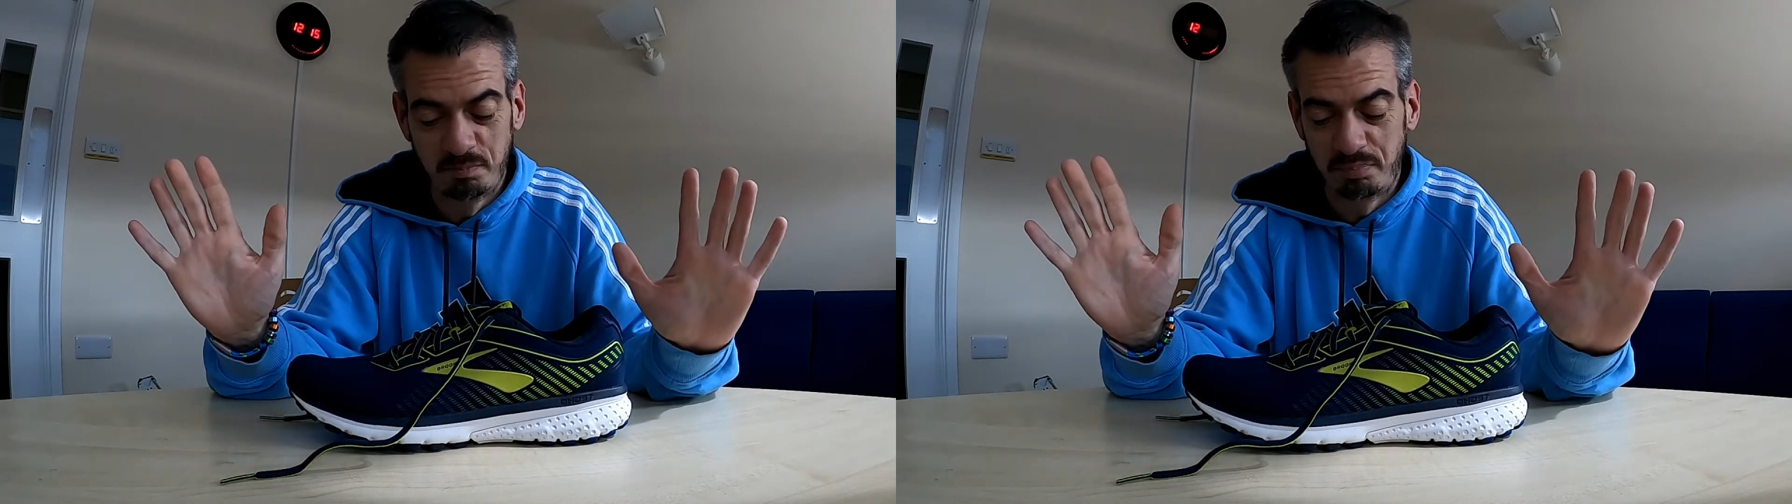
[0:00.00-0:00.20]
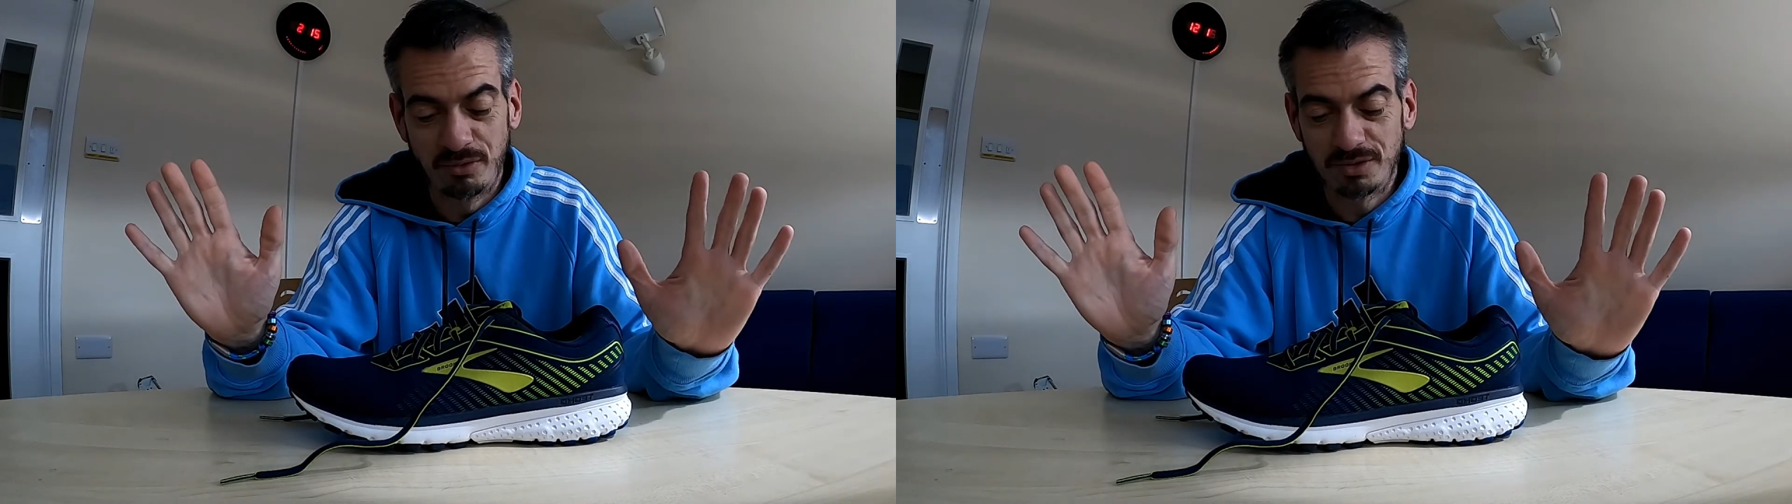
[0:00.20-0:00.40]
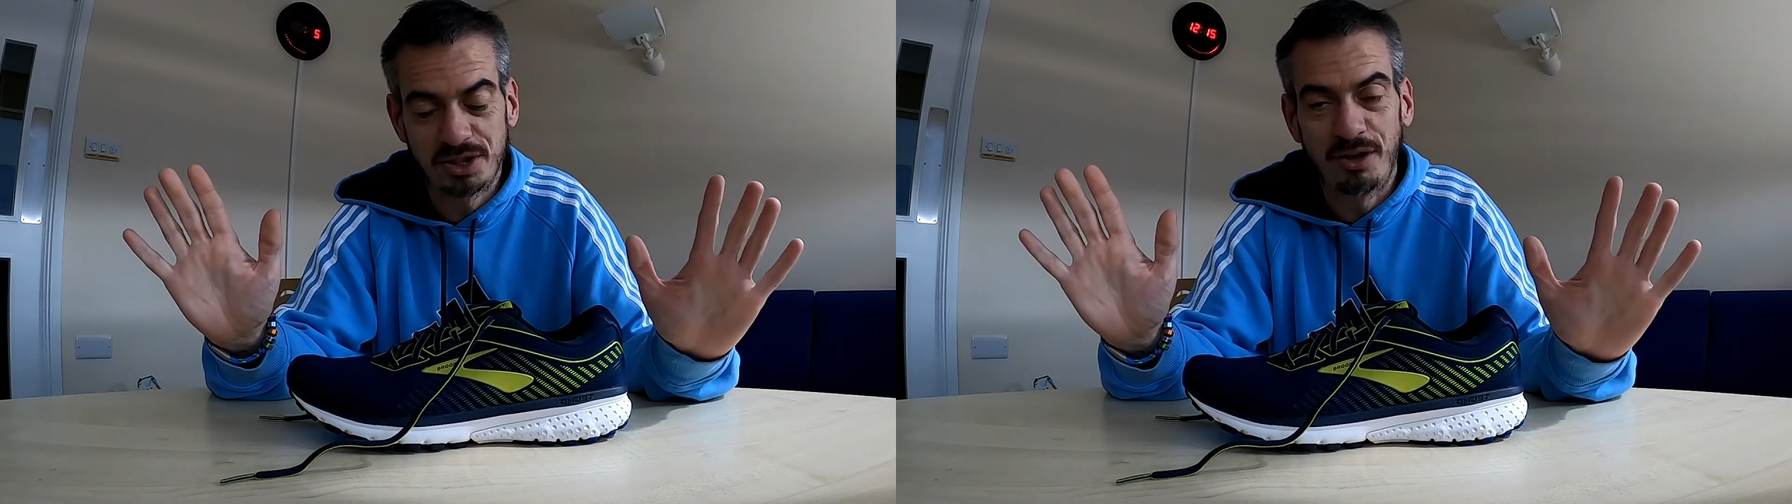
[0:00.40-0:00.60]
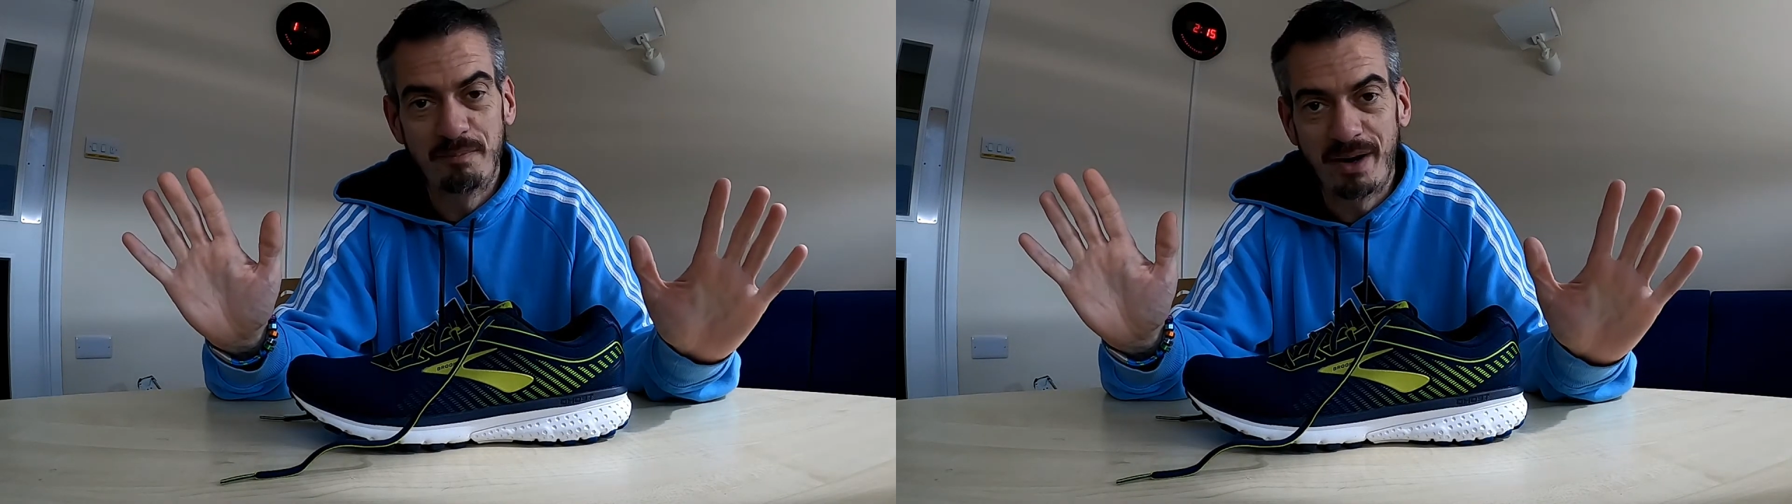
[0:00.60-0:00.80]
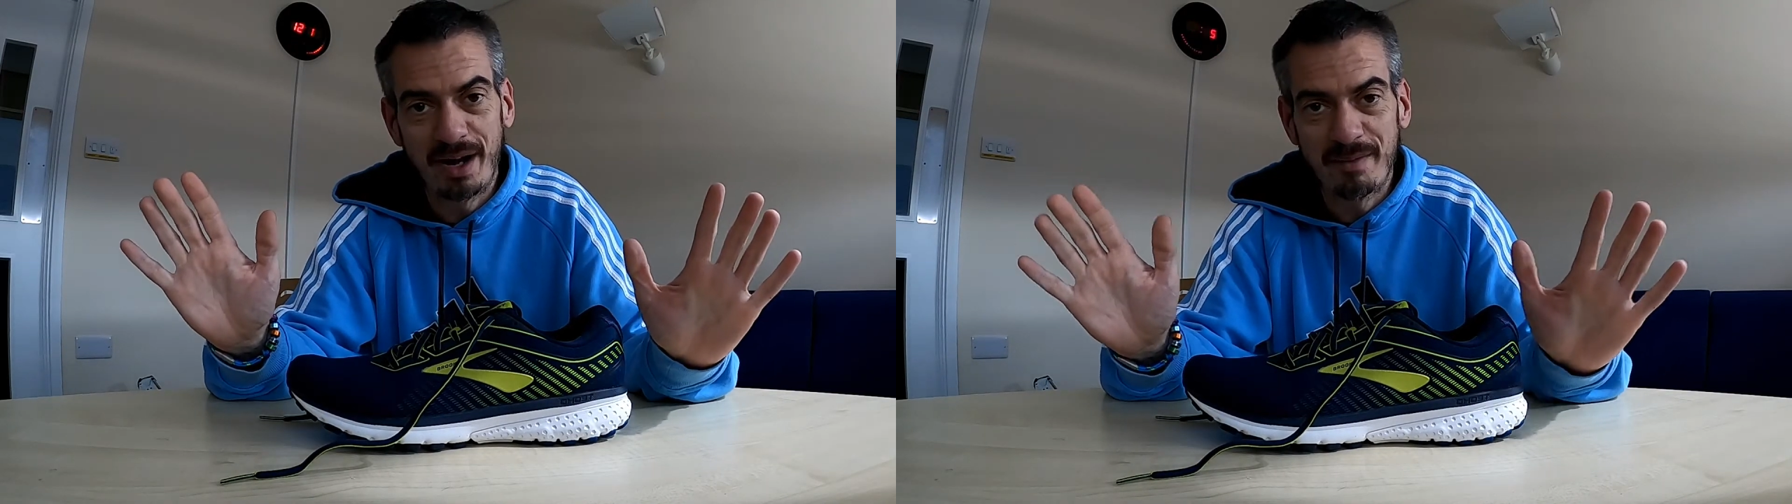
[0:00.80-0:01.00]
Brooks don't
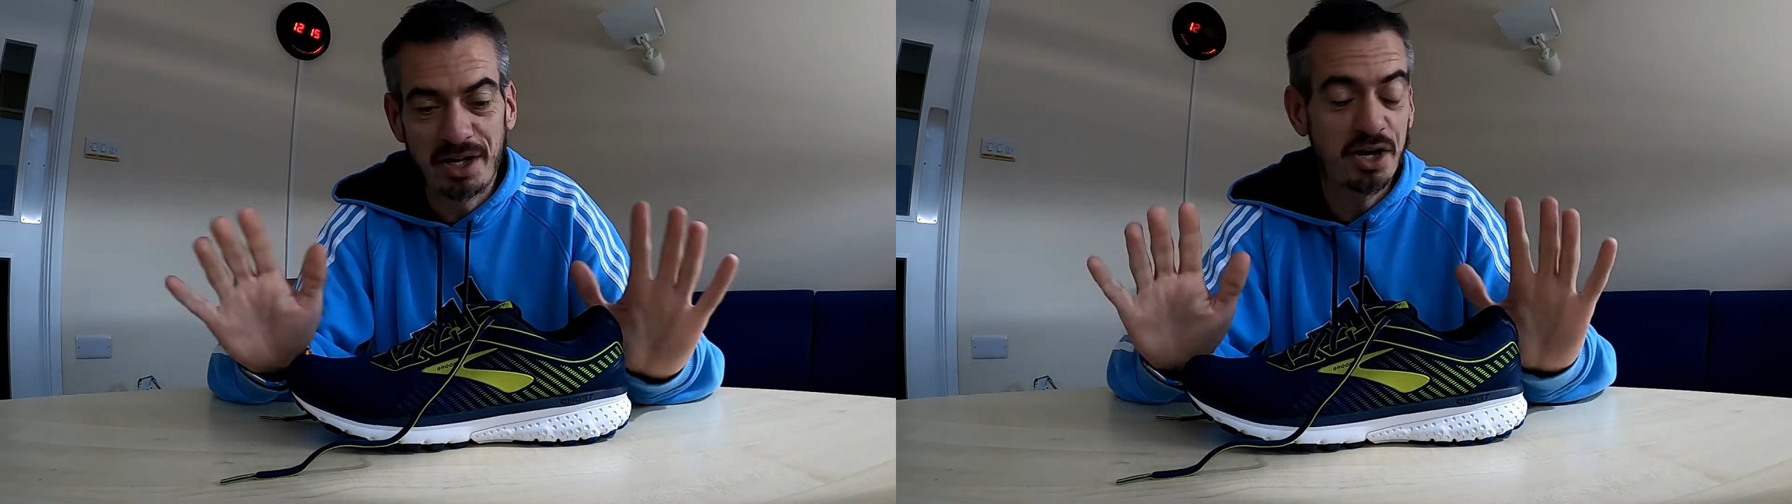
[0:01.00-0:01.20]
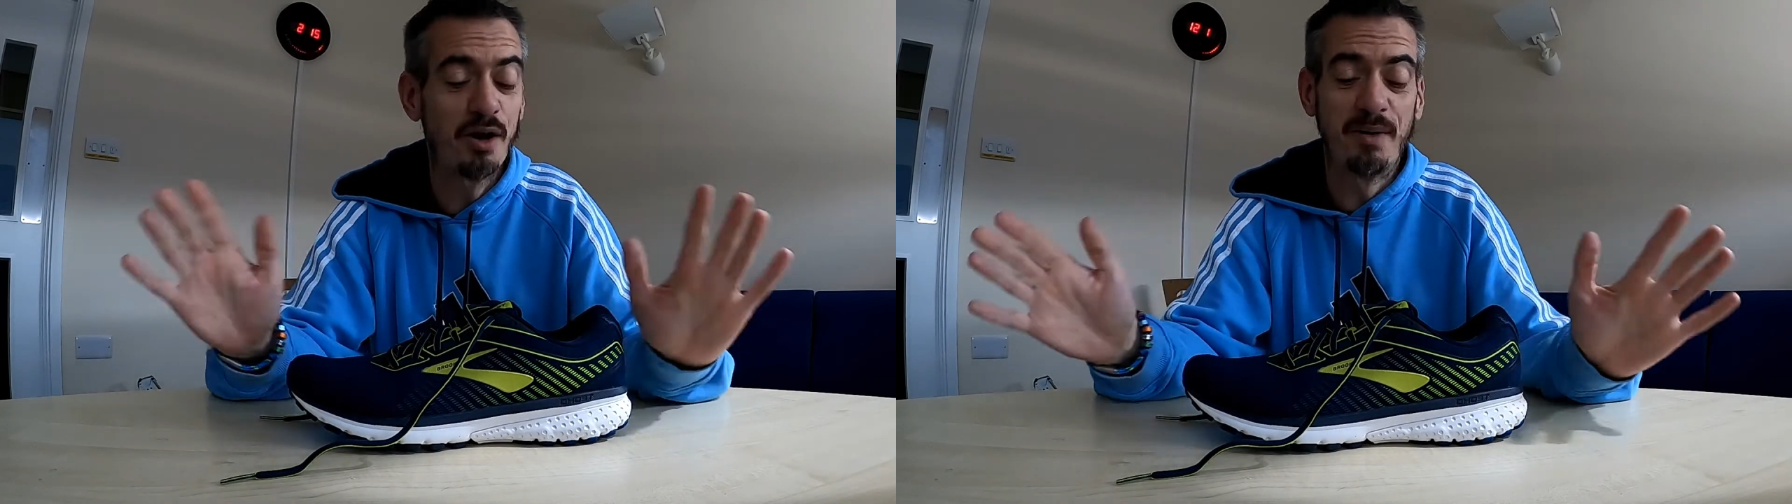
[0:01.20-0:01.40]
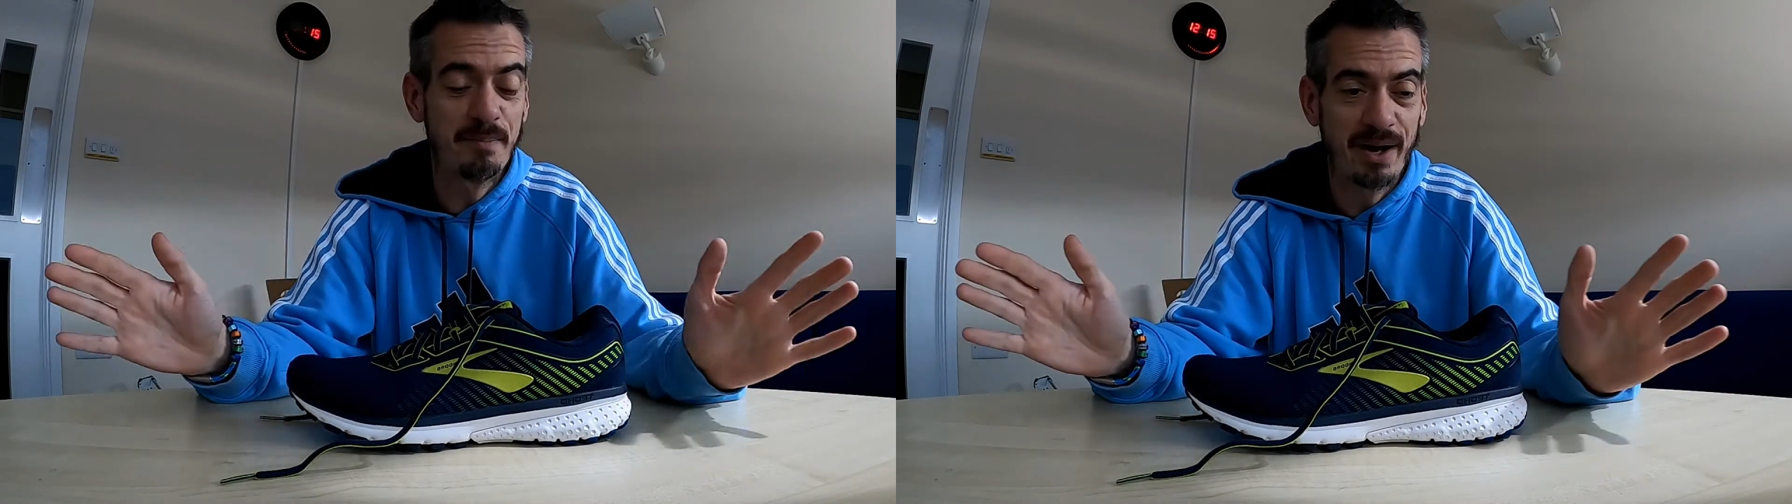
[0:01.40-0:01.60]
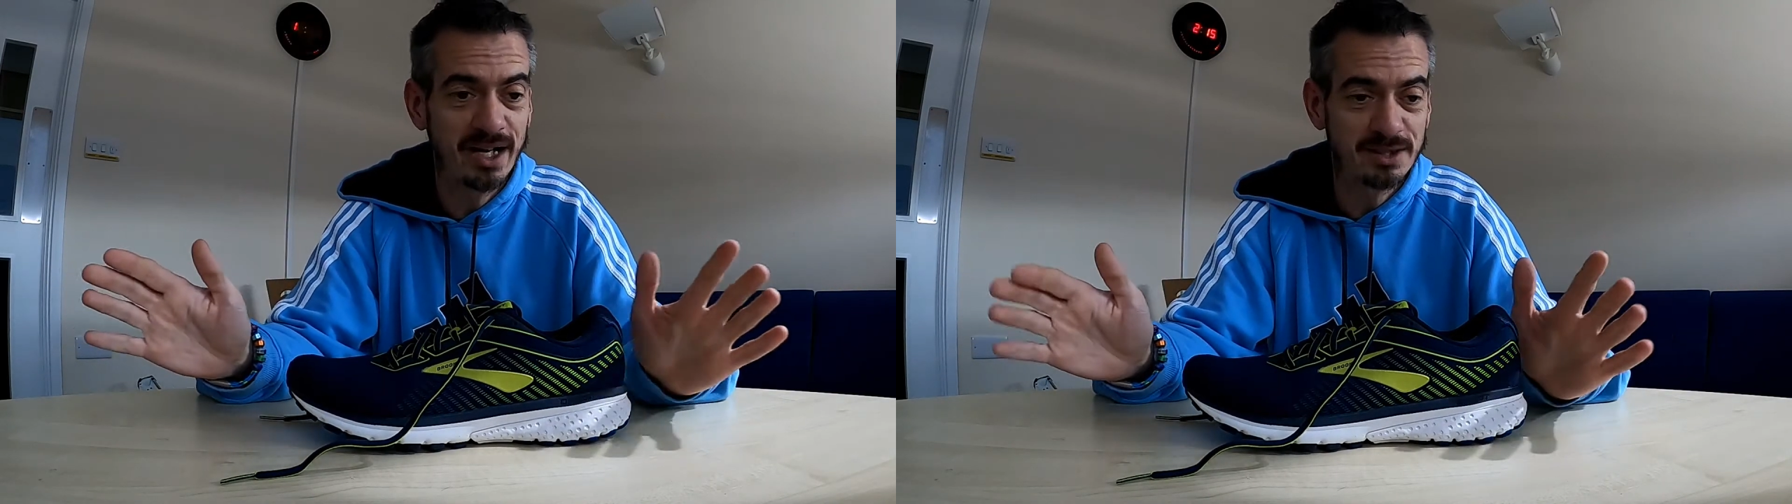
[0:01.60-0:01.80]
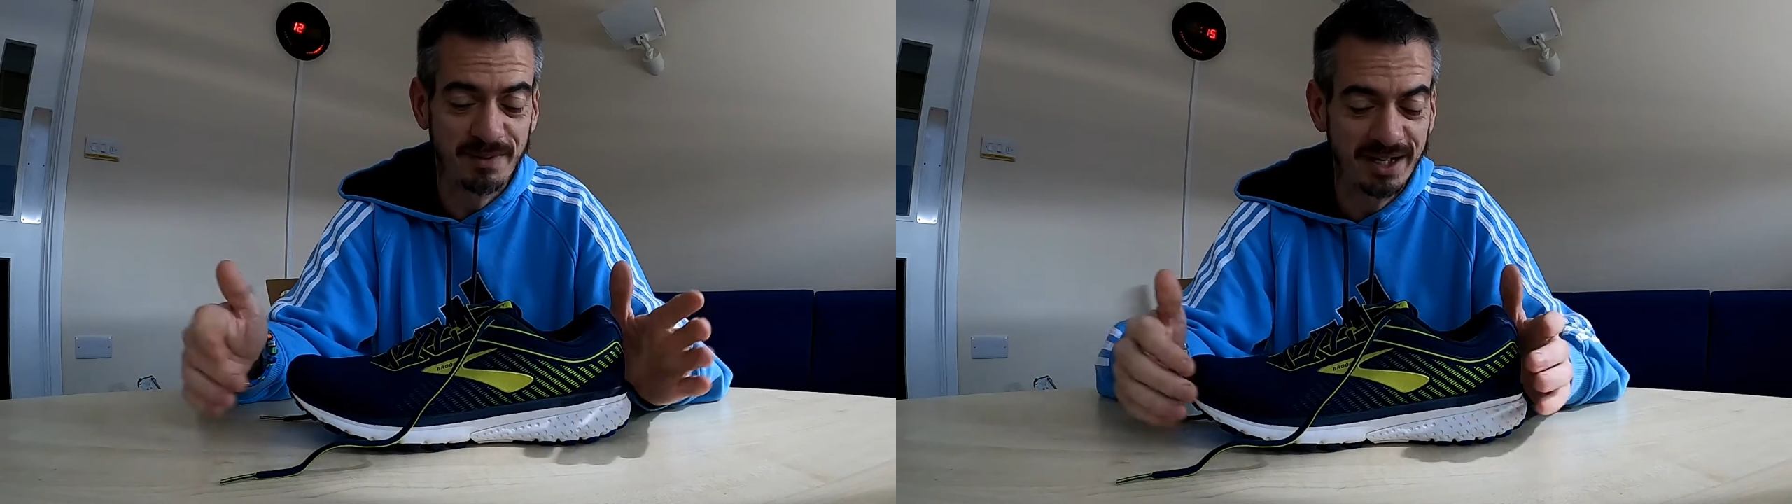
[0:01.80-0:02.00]
pay me, nobody
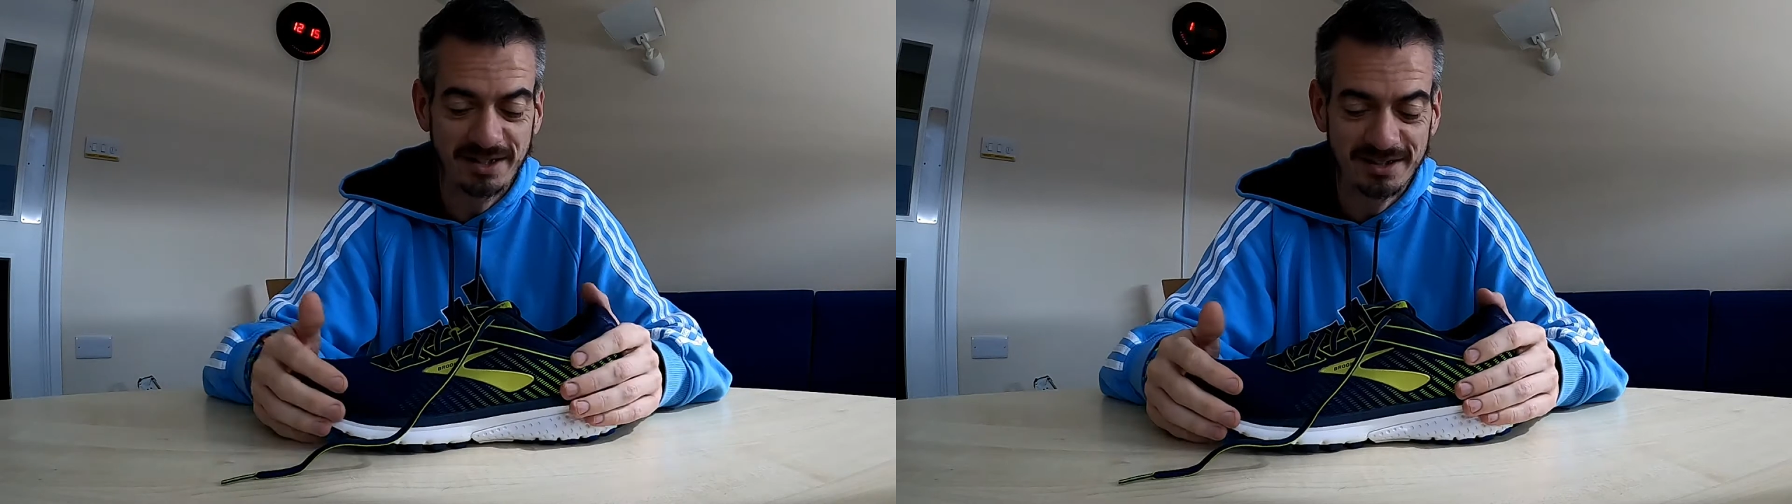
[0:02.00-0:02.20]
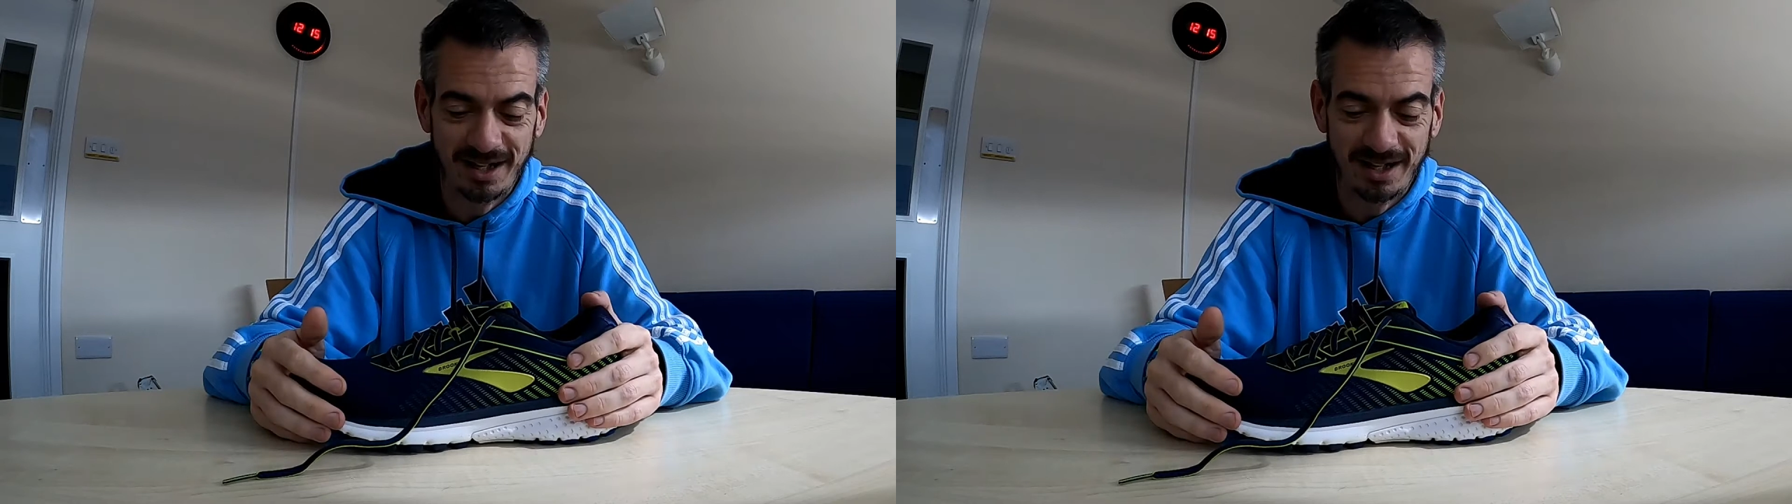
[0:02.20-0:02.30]
pays me,